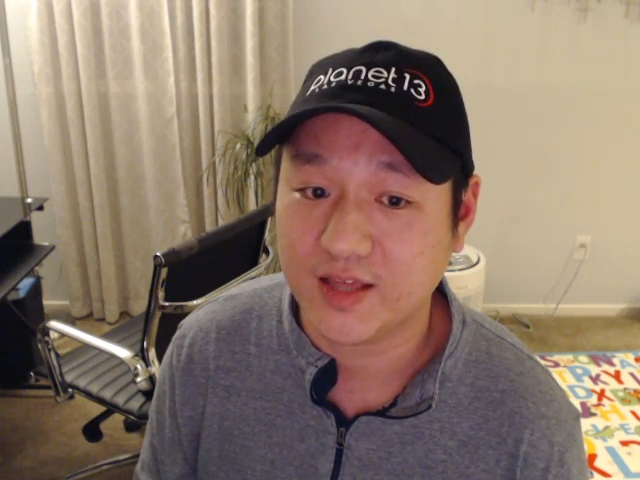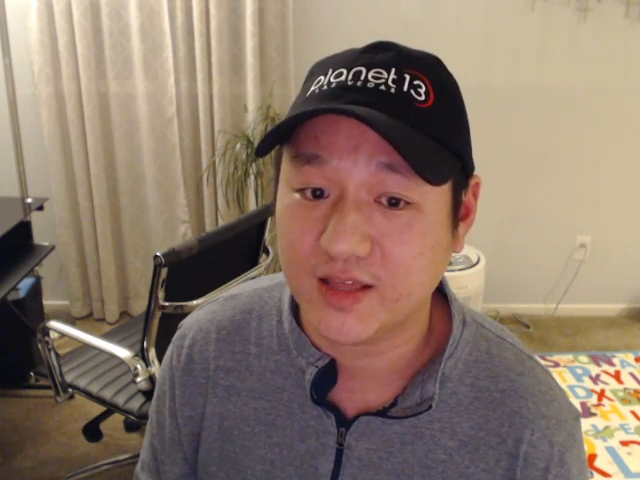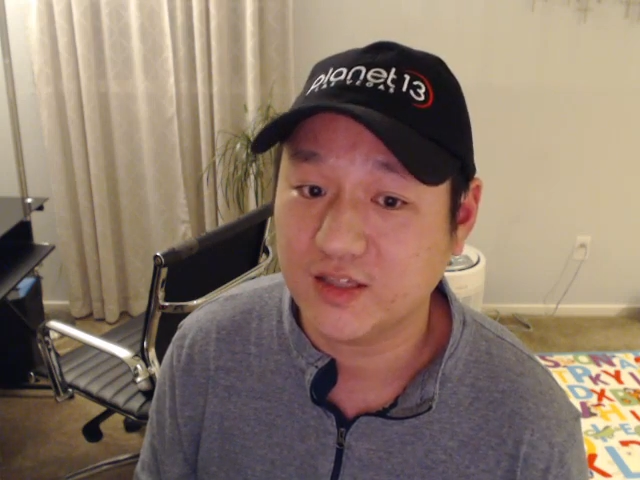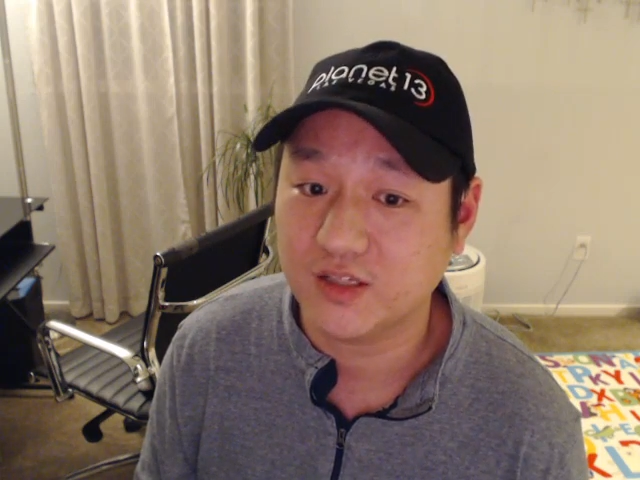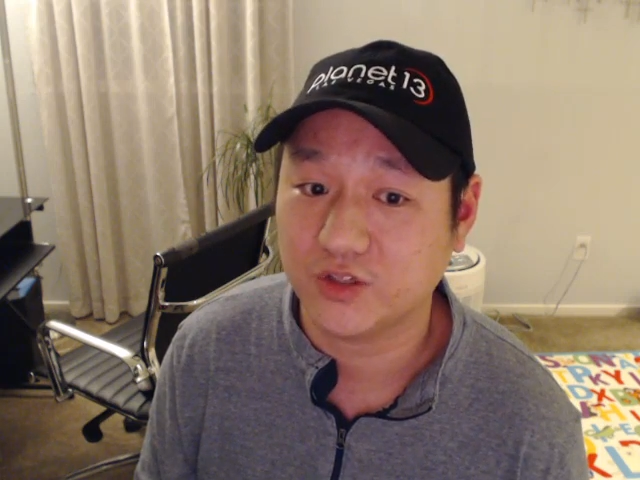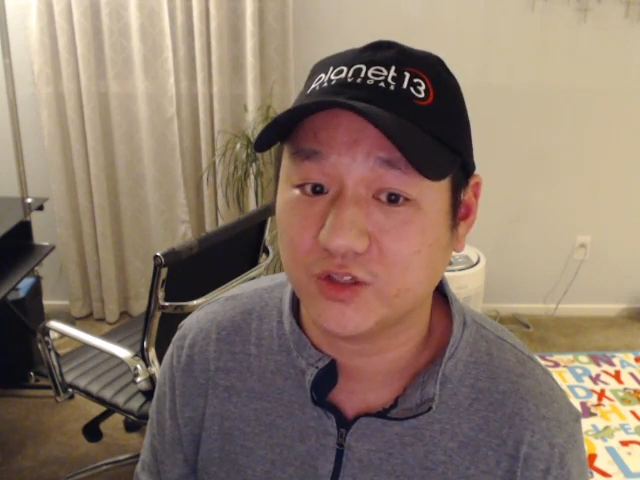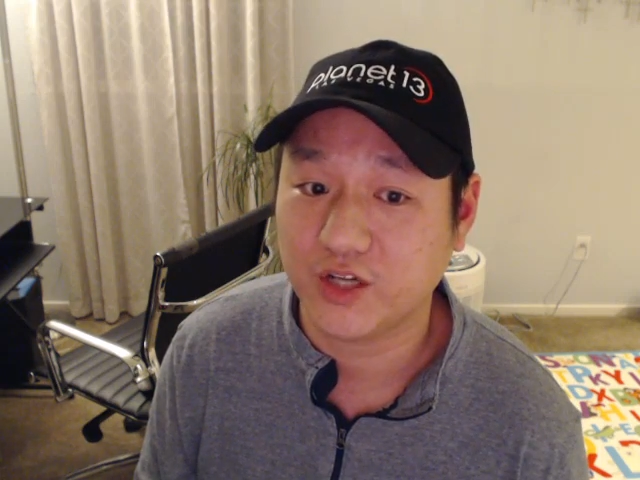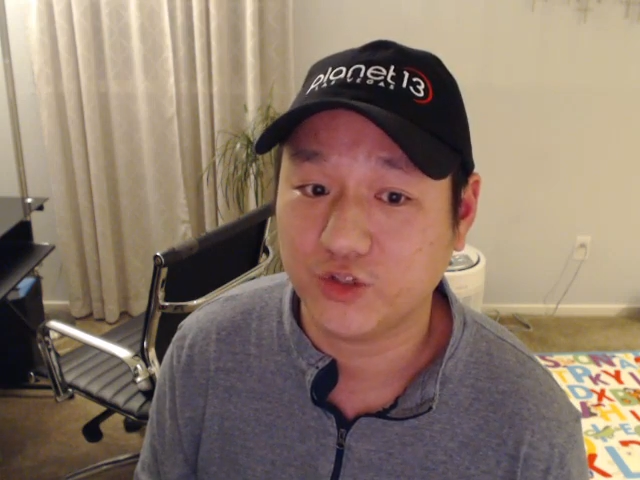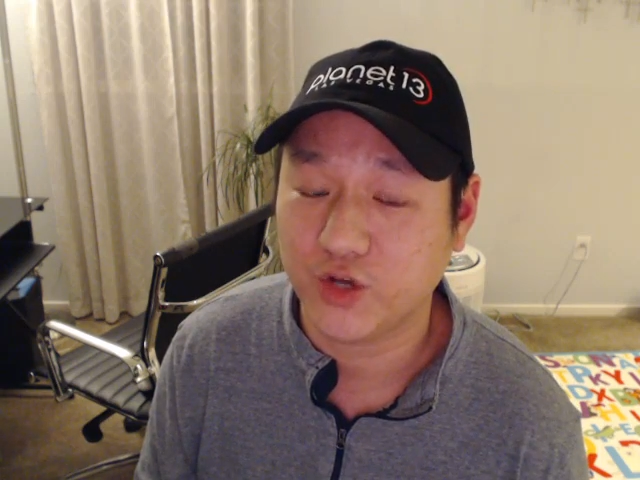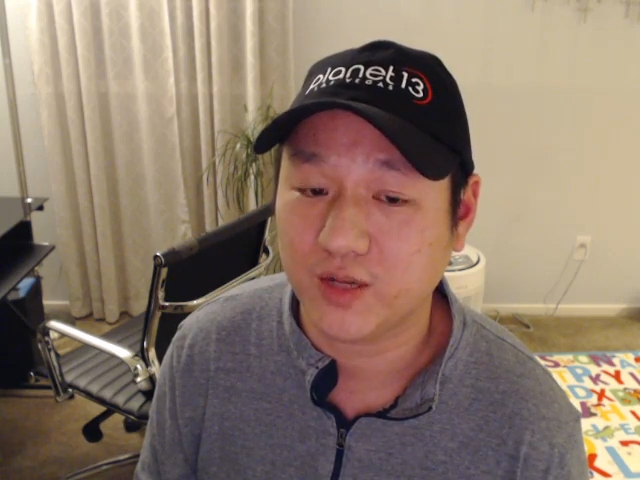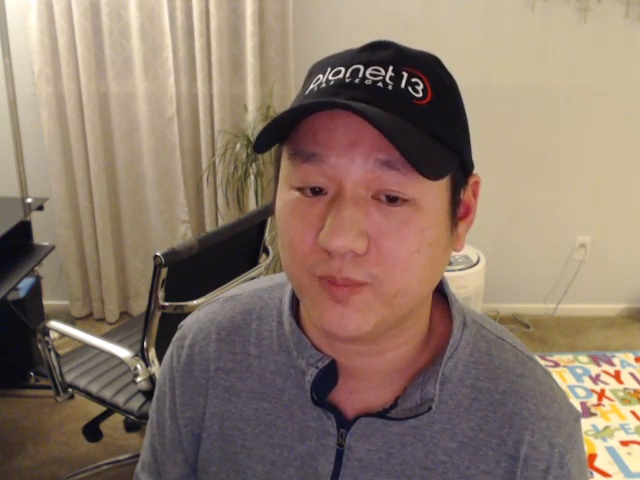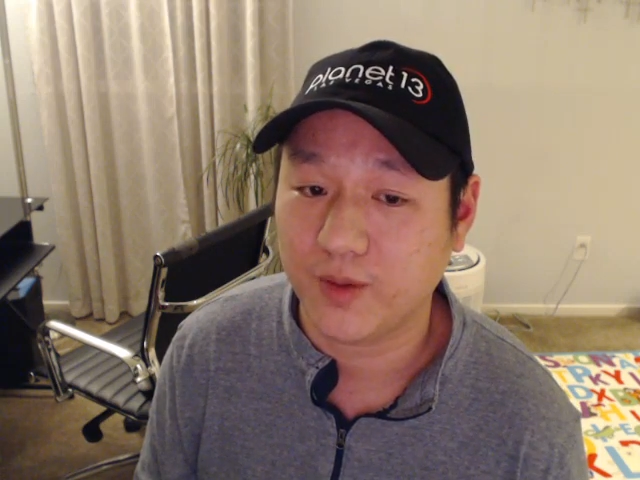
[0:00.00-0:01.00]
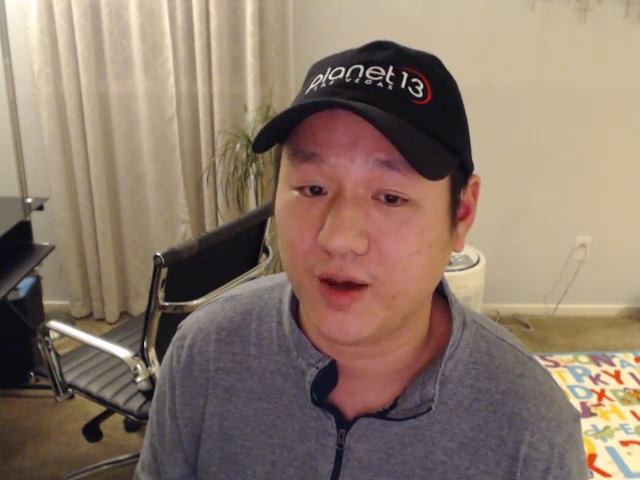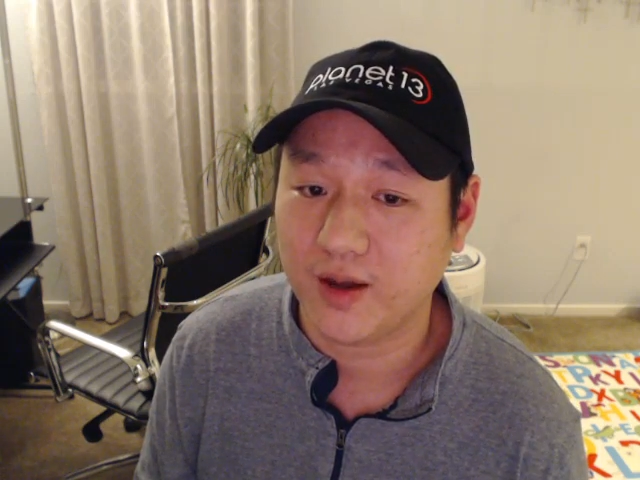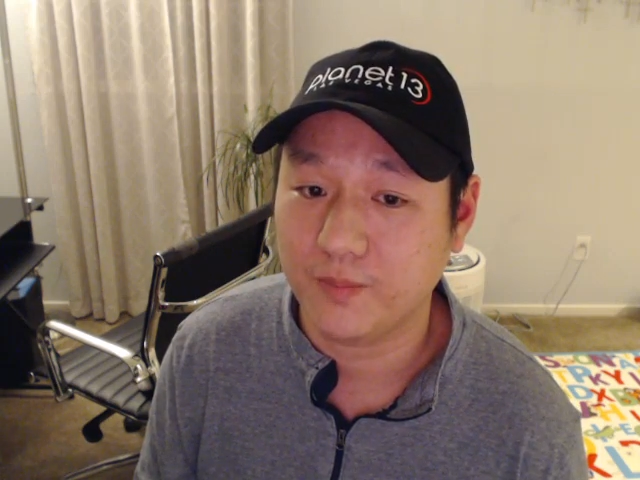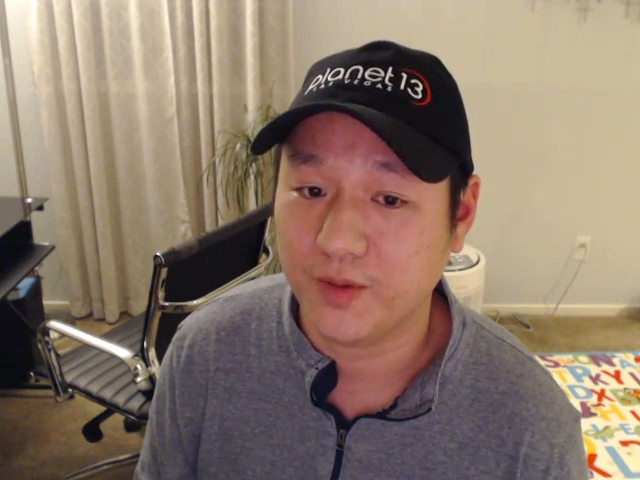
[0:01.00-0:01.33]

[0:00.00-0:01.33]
then this is a great trading bot.